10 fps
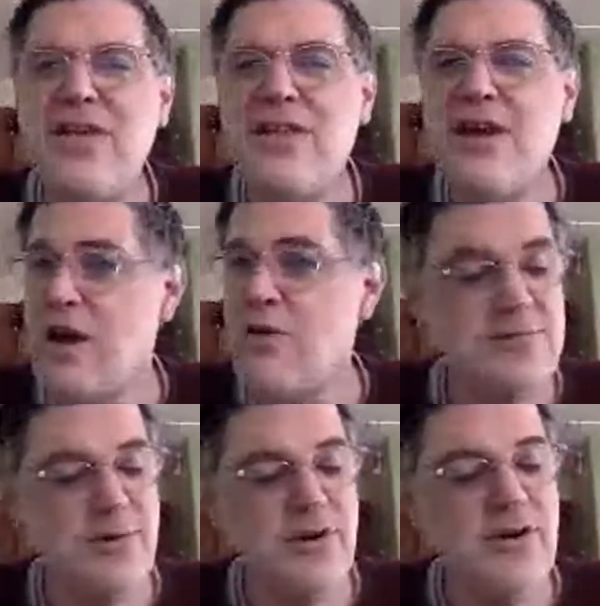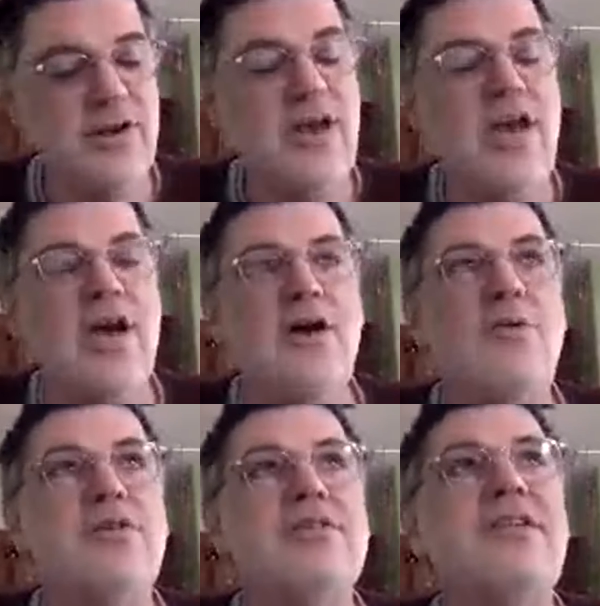And the thing that
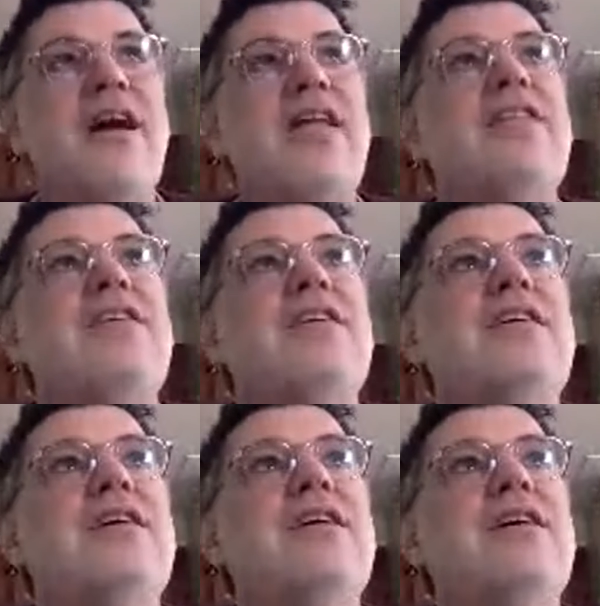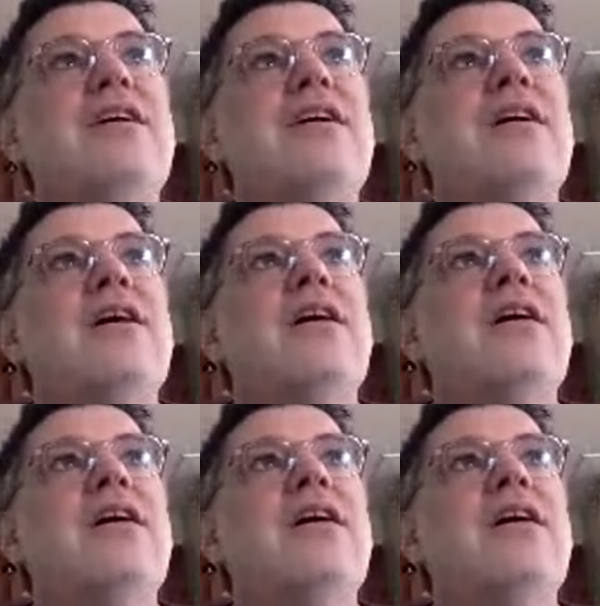I noticed right away with Facebook